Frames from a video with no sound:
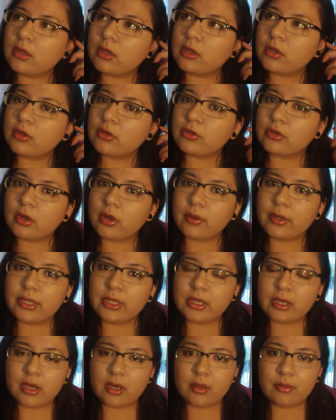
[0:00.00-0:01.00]

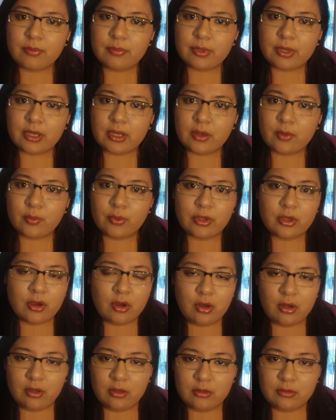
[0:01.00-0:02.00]
growing up, uh, we
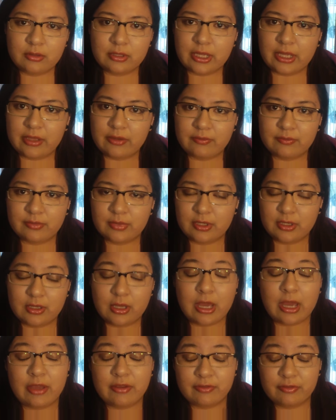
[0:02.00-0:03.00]
all, I,
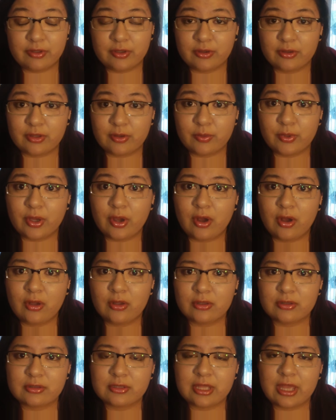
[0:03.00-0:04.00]
I feel that we
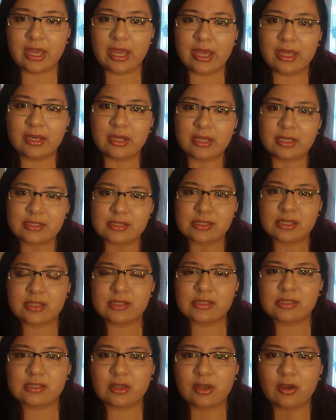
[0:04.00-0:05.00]
all had a
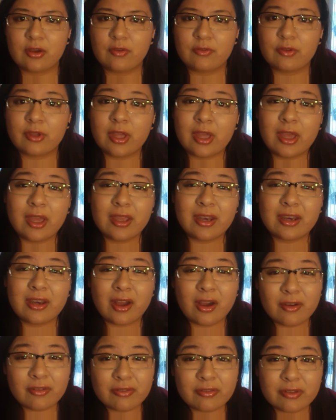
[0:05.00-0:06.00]
sense of
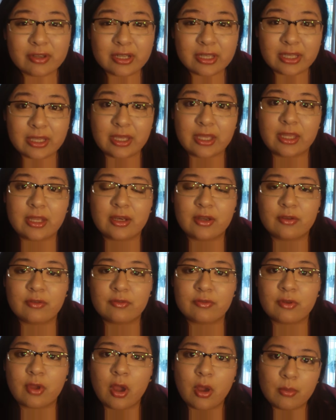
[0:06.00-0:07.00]
not fitting in,
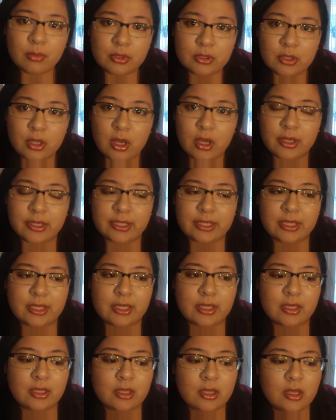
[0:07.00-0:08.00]
of not
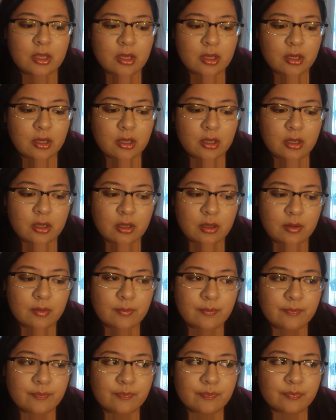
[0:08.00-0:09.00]
belonging.
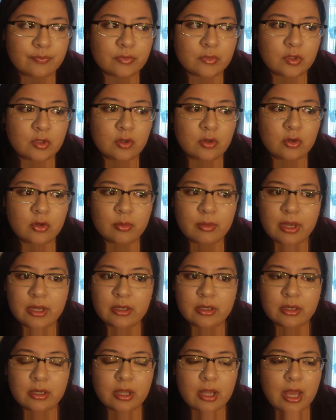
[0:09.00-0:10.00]
Um, you know, no
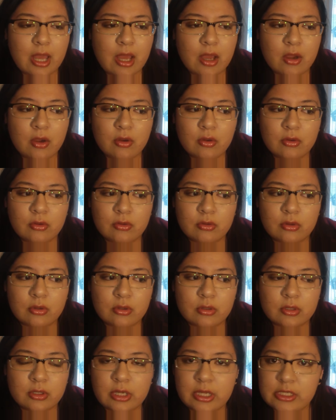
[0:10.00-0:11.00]
matter how
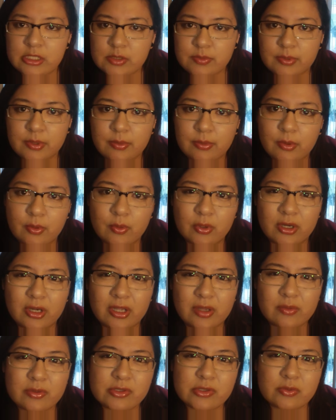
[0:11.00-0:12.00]
nice people were,
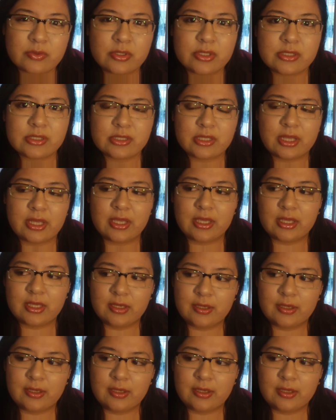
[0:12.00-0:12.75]
it was always like